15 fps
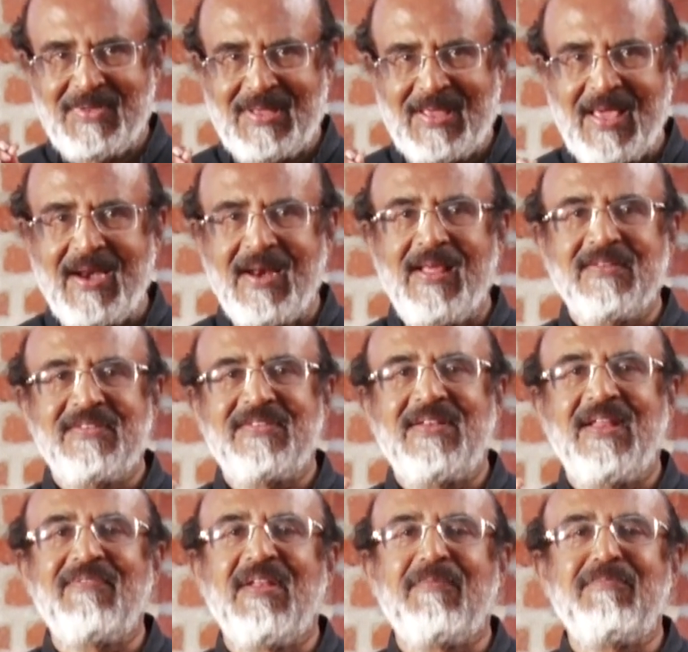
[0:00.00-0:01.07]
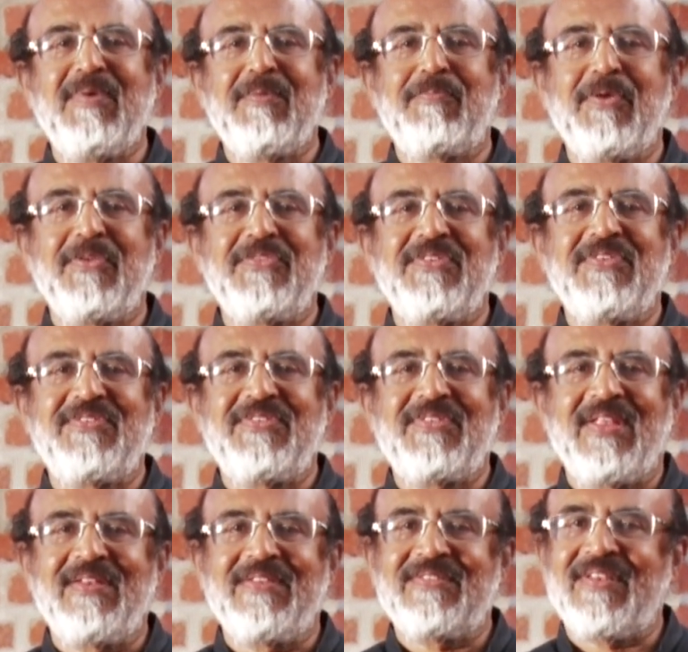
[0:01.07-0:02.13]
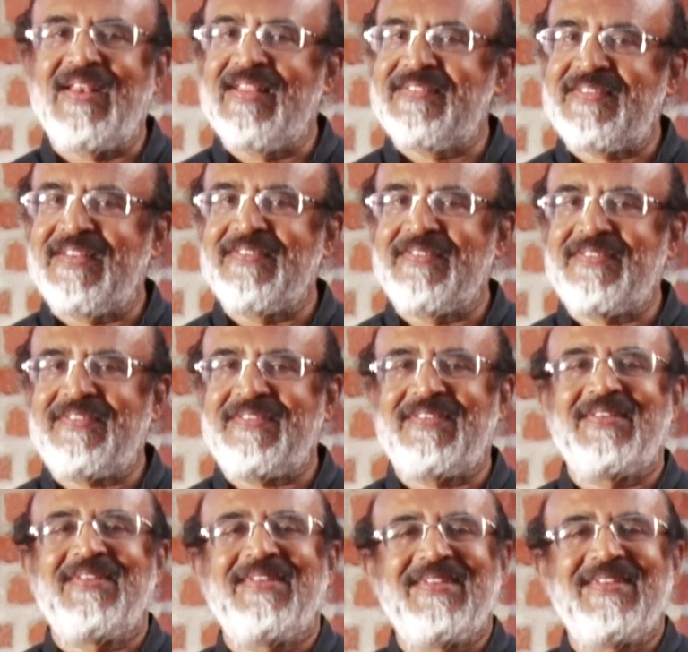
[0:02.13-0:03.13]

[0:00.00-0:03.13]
Kerala's development process and its lessons.